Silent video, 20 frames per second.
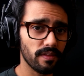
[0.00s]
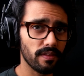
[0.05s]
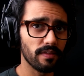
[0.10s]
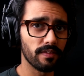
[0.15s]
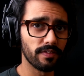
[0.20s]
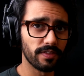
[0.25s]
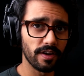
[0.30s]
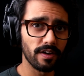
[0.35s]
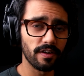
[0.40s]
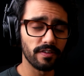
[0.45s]

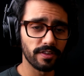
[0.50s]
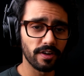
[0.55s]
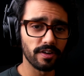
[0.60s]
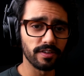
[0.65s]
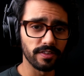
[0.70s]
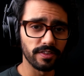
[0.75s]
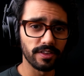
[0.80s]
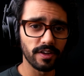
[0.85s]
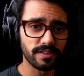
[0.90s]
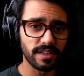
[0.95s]

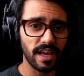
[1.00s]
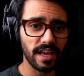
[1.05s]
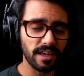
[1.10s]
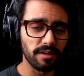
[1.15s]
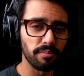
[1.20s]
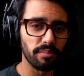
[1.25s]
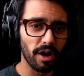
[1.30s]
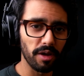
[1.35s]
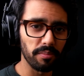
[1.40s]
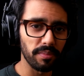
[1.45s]
they're
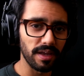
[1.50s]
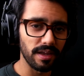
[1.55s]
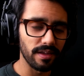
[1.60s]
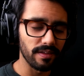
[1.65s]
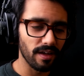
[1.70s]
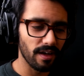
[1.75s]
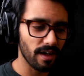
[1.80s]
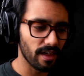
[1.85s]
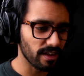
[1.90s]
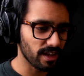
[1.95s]
taken by me.
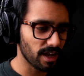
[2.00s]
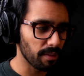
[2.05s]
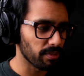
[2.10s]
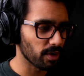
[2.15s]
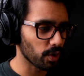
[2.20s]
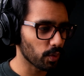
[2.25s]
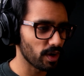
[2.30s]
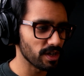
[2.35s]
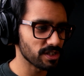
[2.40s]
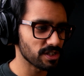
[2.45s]
I had a couple
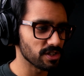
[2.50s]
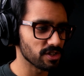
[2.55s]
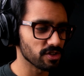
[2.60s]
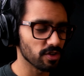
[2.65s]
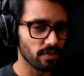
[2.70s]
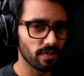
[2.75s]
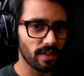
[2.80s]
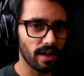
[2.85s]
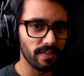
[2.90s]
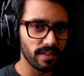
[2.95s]
of questions
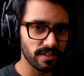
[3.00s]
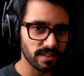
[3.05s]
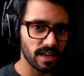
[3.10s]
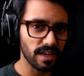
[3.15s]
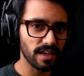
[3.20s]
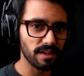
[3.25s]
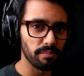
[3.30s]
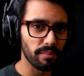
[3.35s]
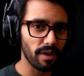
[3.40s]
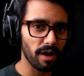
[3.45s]
on that. They're
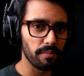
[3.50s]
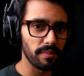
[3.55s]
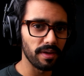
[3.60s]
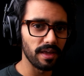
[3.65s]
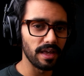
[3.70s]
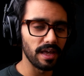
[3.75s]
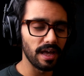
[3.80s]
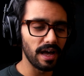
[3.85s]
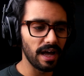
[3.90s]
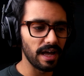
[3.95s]
taken by
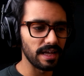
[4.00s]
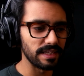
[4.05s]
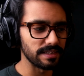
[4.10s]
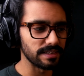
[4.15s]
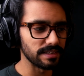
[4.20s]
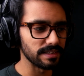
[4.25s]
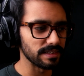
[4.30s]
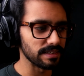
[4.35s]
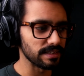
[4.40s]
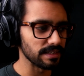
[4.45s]
me,
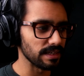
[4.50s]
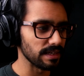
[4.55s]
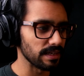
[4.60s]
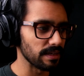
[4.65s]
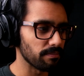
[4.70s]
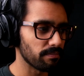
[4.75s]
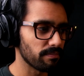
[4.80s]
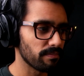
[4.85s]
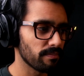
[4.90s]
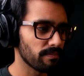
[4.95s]

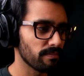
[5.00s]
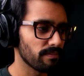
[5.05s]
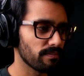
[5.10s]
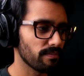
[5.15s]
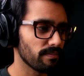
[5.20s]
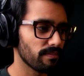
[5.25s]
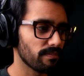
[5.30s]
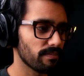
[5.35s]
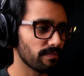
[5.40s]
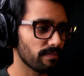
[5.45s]
and
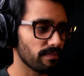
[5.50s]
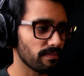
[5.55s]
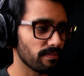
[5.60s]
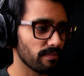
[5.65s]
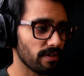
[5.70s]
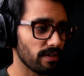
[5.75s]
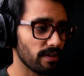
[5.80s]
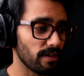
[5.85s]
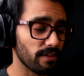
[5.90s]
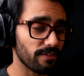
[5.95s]

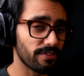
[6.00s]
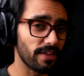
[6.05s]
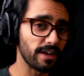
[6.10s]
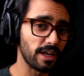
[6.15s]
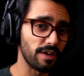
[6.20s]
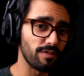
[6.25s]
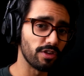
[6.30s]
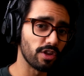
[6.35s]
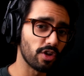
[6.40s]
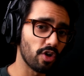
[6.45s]

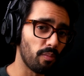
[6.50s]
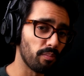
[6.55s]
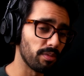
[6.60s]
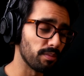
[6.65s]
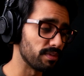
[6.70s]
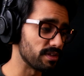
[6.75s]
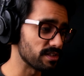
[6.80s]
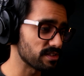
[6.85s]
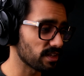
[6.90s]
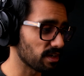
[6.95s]
thank you for the
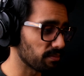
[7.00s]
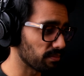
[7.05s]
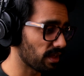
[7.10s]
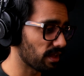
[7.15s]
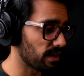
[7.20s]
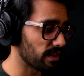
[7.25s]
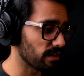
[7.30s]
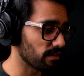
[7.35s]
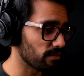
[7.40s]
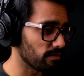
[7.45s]
compliments that I'm
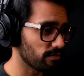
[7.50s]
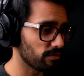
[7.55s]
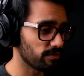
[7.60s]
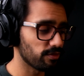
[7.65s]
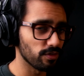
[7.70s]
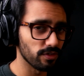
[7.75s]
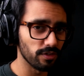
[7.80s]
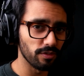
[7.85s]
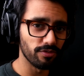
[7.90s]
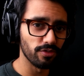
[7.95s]
getting
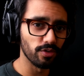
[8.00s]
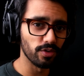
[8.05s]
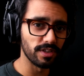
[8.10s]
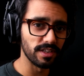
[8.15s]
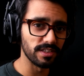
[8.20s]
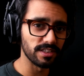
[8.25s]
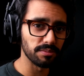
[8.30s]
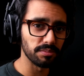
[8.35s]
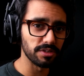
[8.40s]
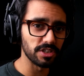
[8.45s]
for
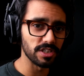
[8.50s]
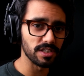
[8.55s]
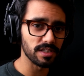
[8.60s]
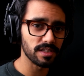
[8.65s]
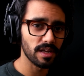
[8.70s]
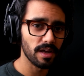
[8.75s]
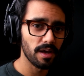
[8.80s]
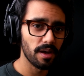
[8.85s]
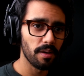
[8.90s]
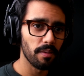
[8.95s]
these
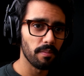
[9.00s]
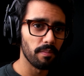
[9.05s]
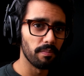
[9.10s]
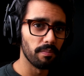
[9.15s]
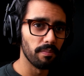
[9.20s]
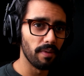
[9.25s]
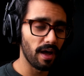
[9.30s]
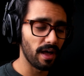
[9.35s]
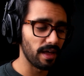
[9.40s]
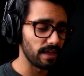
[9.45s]
images.
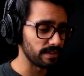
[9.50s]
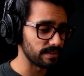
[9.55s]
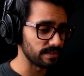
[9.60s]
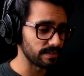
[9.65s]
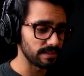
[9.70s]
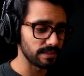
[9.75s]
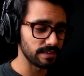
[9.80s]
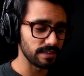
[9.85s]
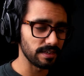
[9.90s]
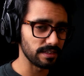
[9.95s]

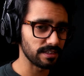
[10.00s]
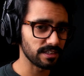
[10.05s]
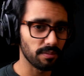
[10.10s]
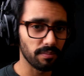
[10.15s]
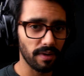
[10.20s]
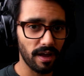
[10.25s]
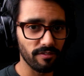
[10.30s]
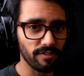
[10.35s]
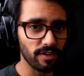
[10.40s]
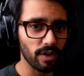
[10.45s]
And
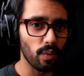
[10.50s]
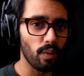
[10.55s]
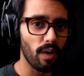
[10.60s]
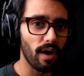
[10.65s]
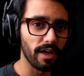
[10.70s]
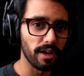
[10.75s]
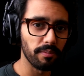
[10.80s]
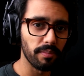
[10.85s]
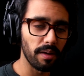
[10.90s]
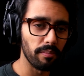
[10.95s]
some have
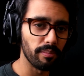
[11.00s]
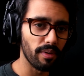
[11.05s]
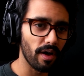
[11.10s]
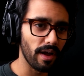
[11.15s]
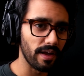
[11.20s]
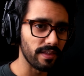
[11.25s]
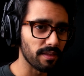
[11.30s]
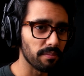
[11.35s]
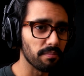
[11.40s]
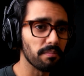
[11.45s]
inquired about
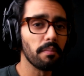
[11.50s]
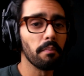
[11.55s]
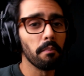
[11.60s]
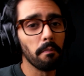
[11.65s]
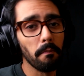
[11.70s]
buying them.